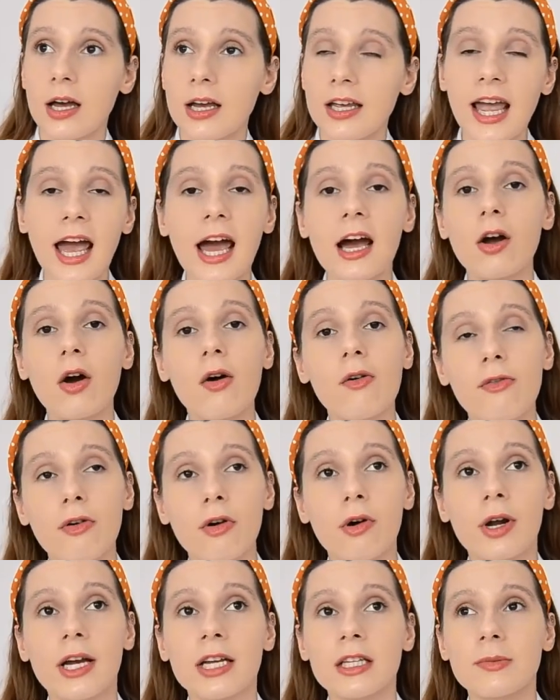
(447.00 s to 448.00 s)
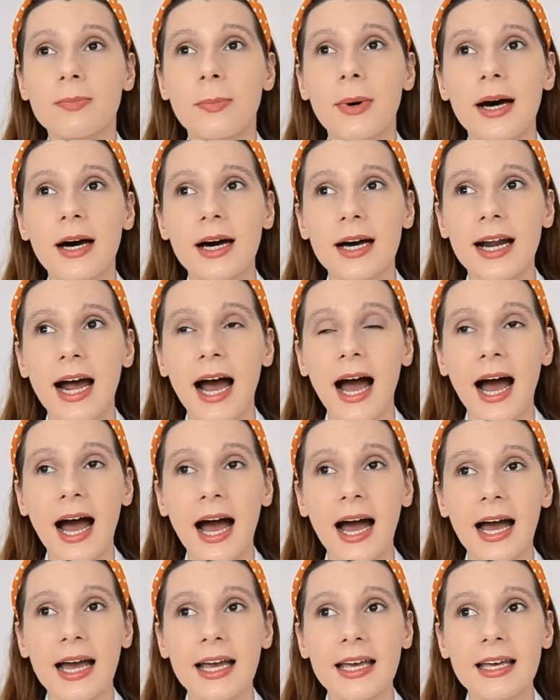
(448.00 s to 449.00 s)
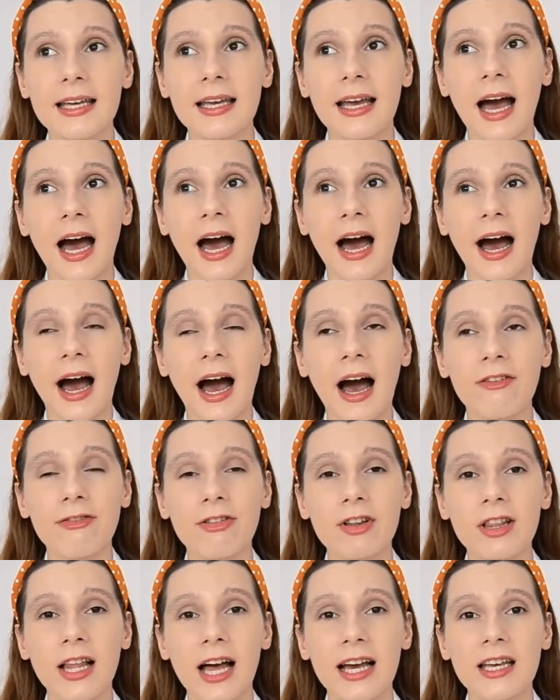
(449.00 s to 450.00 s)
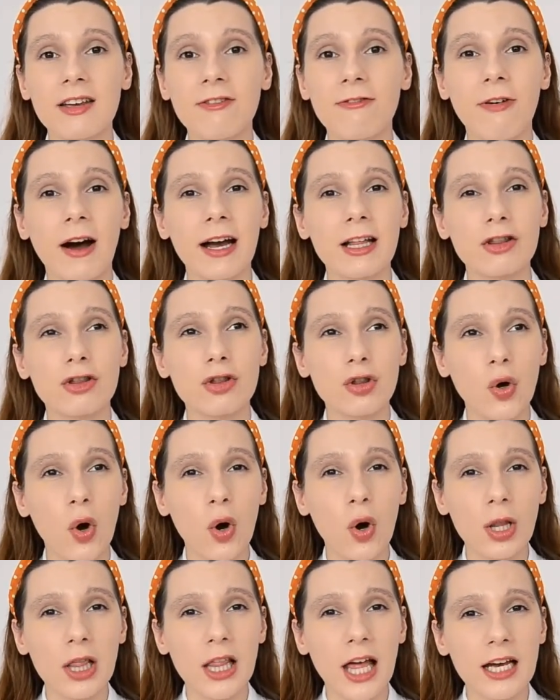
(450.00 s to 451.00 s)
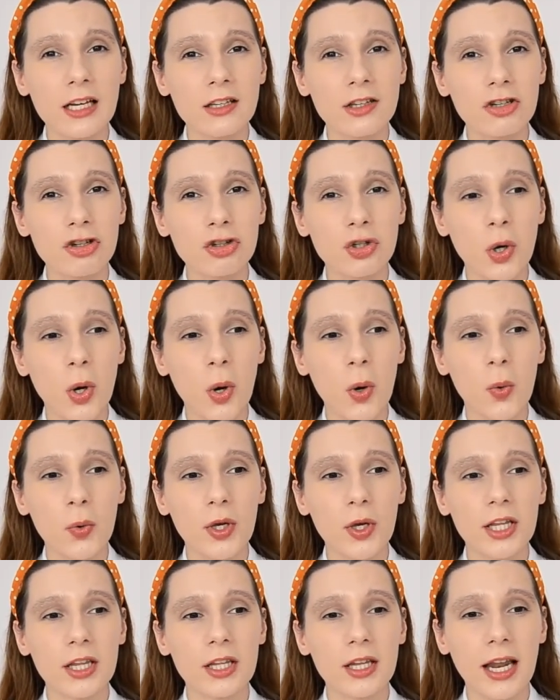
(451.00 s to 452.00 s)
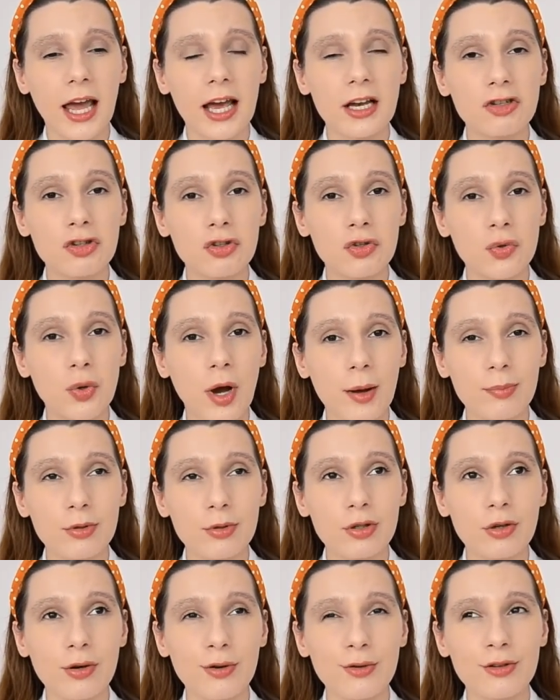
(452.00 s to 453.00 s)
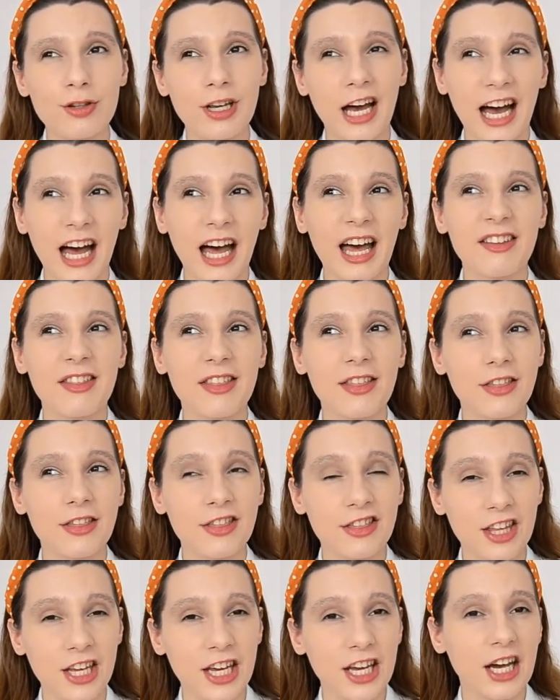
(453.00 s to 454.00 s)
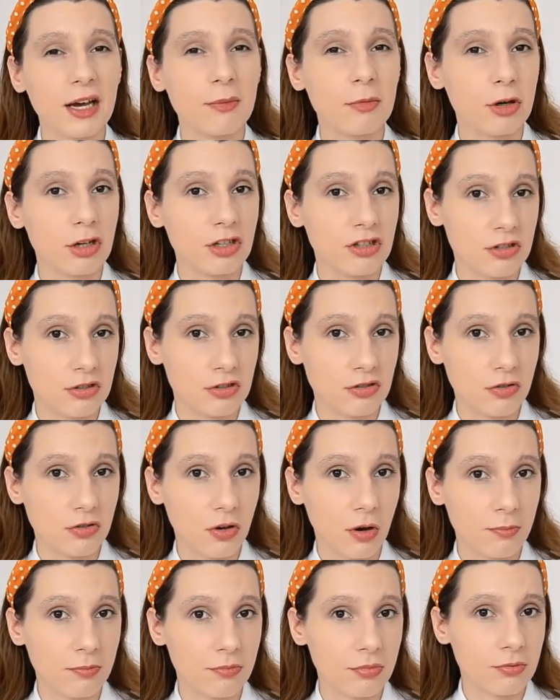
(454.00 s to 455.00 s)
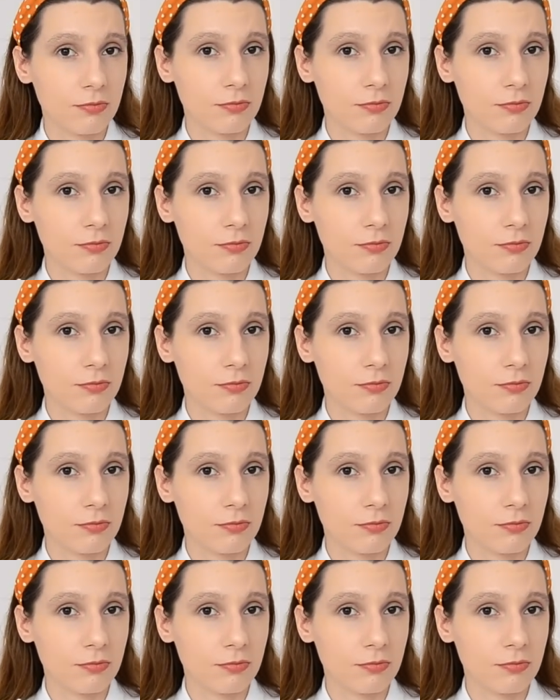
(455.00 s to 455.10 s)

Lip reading: yeah, go for it. But I feel like if I don't like the show in the next 2 episodes, I think I'm going to stop.